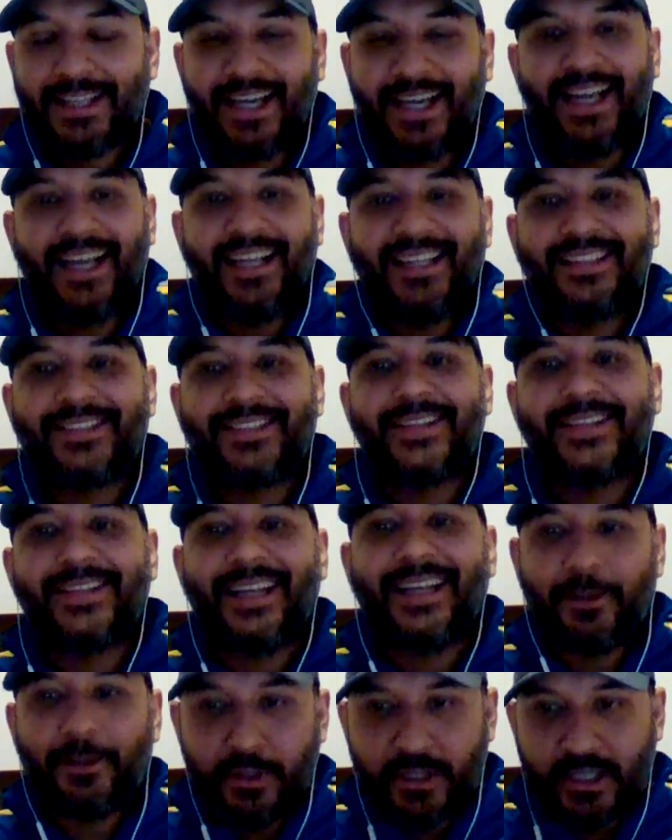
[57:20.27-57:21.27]
and so
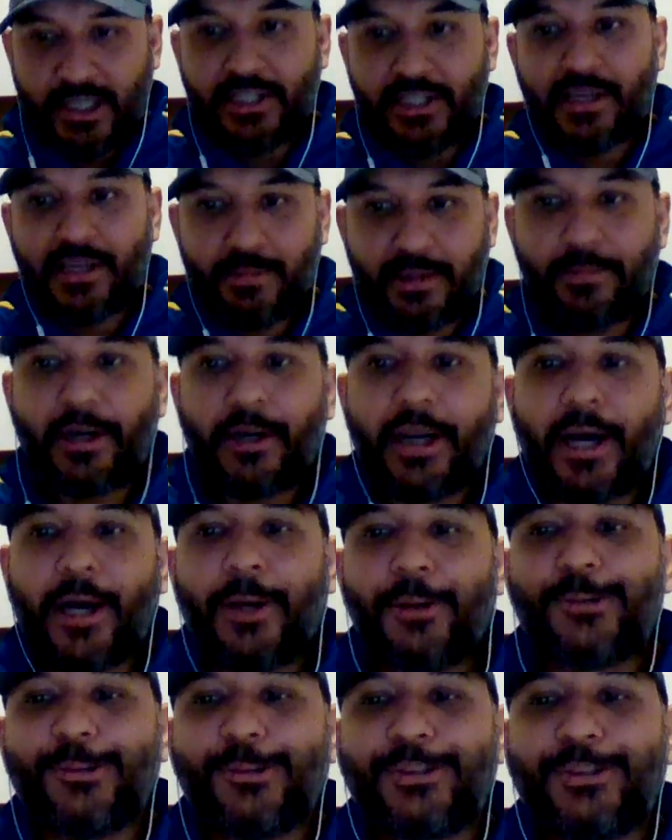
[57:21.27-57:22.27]
that he could teach him about
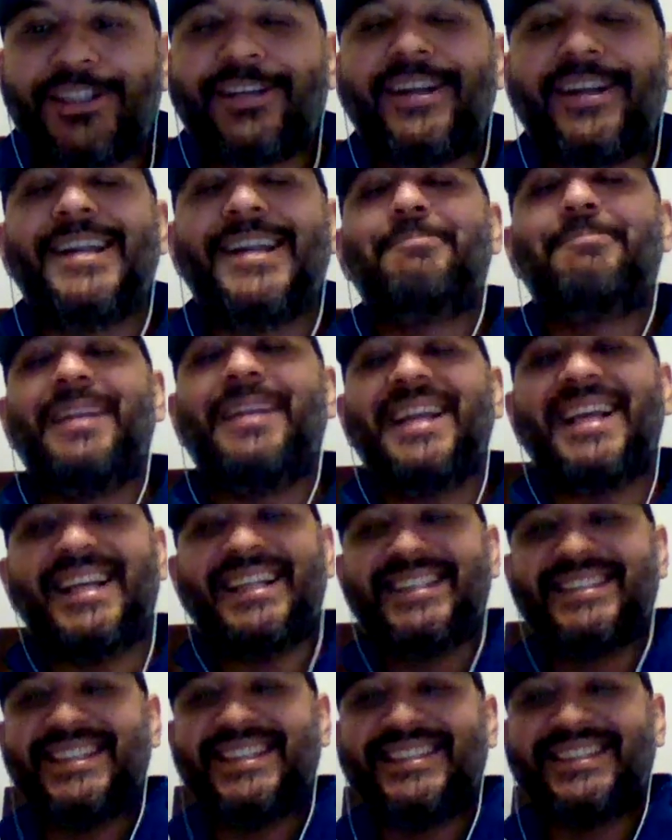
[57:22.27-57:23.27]
how to train players.